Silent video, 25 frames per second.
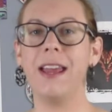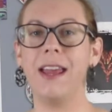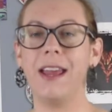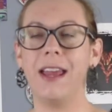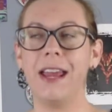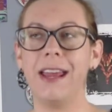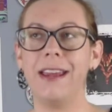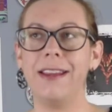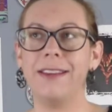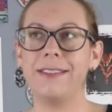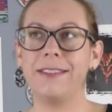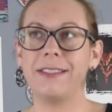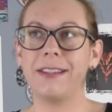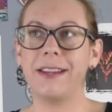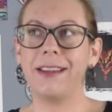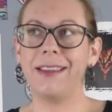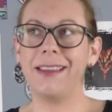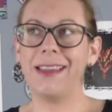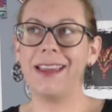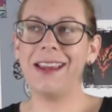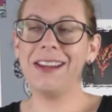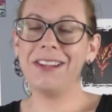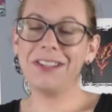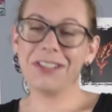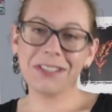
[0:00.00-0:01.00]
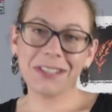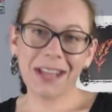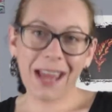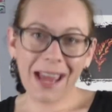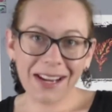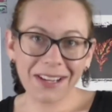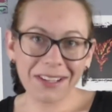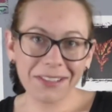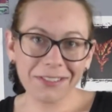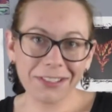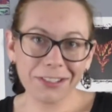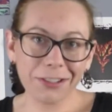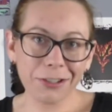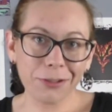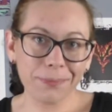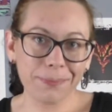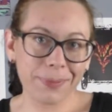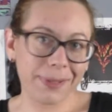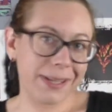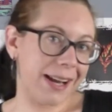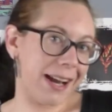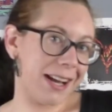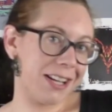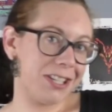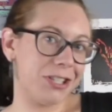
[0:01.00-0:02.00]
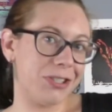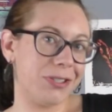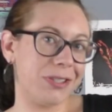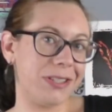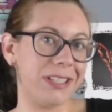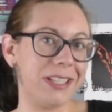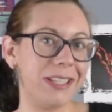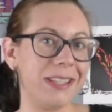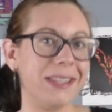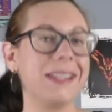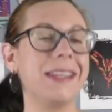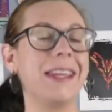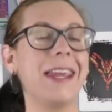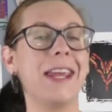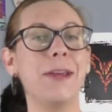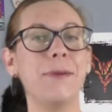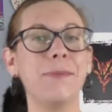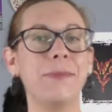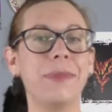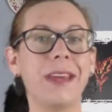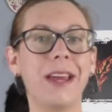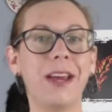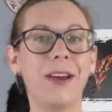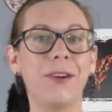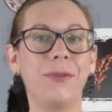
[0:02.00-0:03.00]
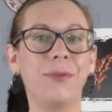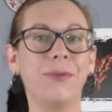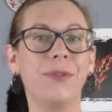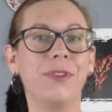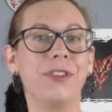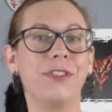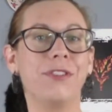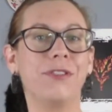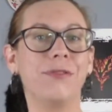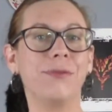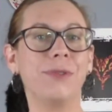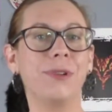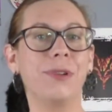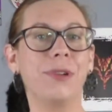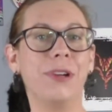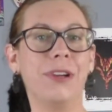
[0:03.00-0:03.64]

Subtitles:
And it just added a little bit extra to the game that was